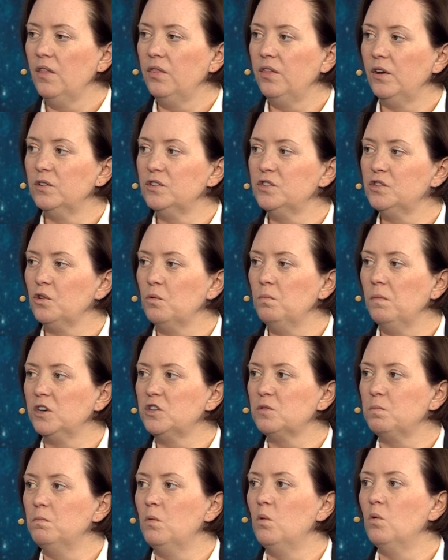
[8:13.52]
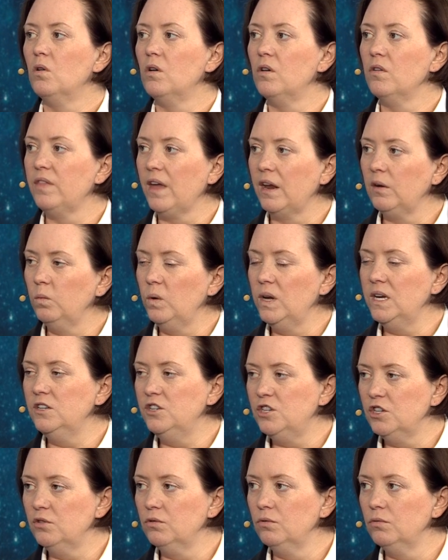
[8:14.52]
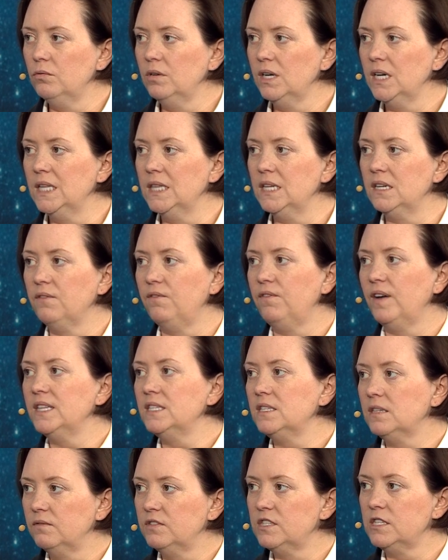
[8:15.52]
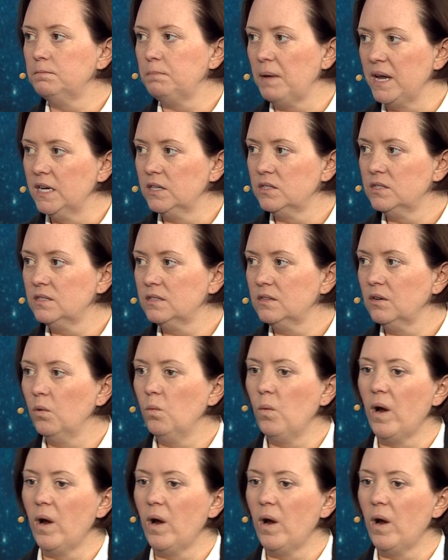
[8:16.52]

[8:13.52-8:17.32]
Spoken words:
There's so much more that we do in the defensive space